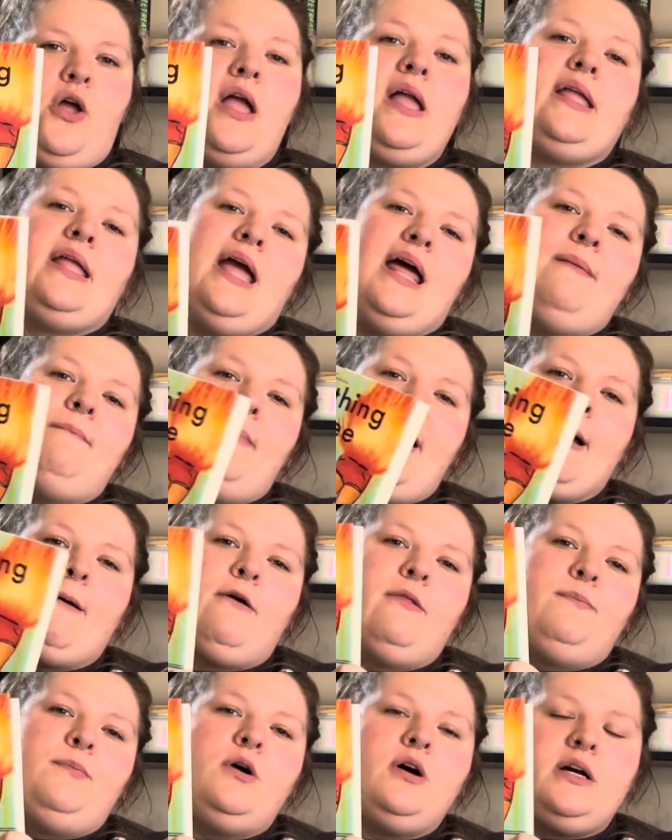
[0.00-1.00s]
Again, Meg
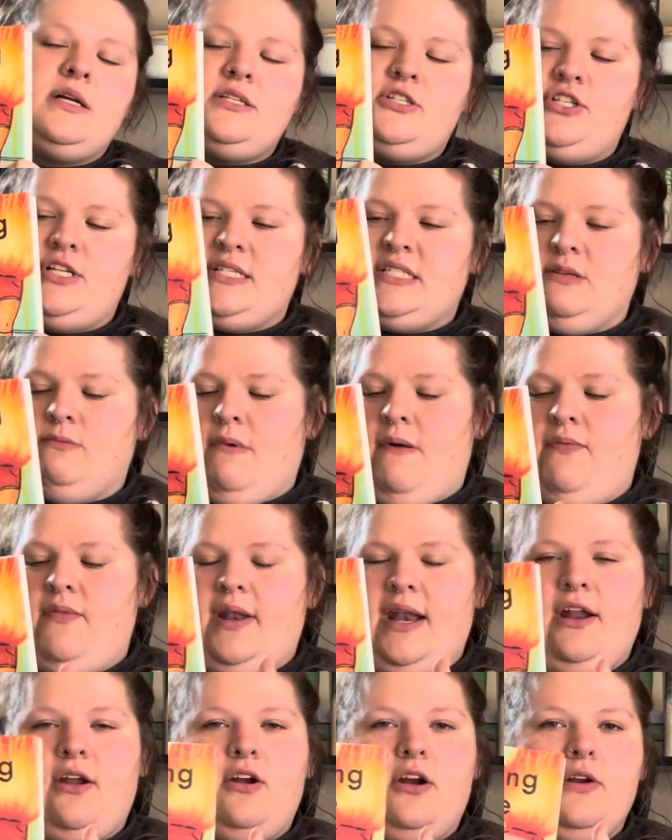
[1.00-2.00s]
with Books, she's the one that
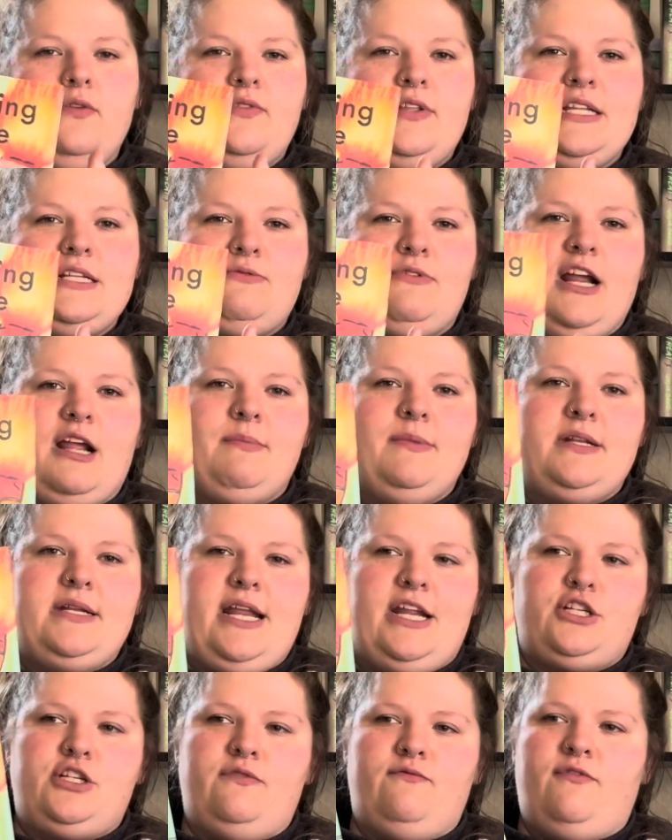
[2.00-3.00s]
I heard this
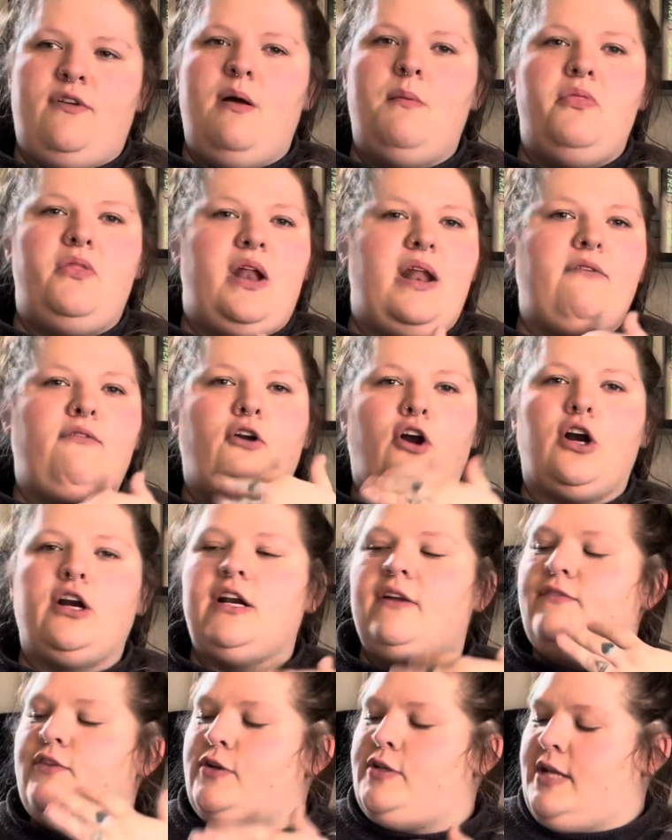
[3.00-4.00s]
recommendation from, and then I've heard
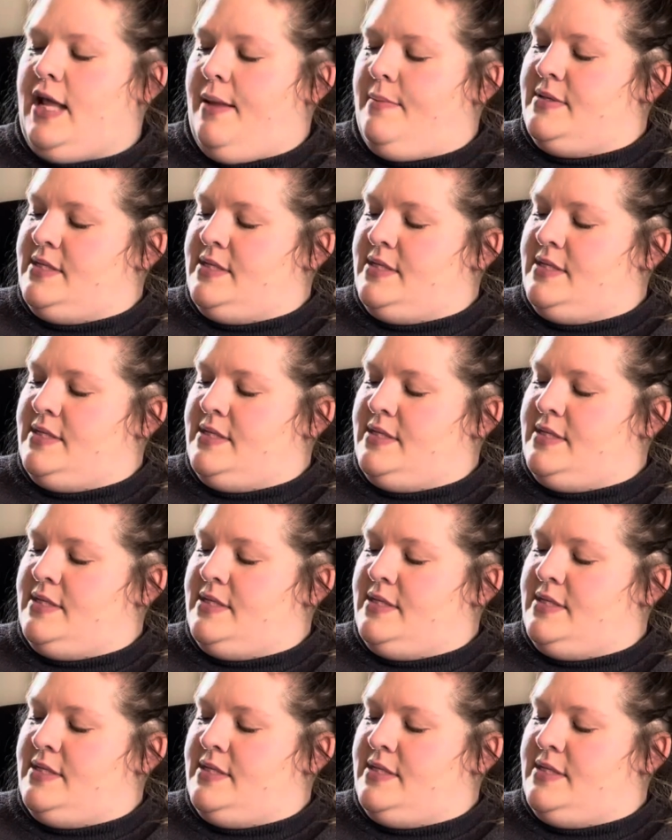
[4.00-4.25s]
it a few times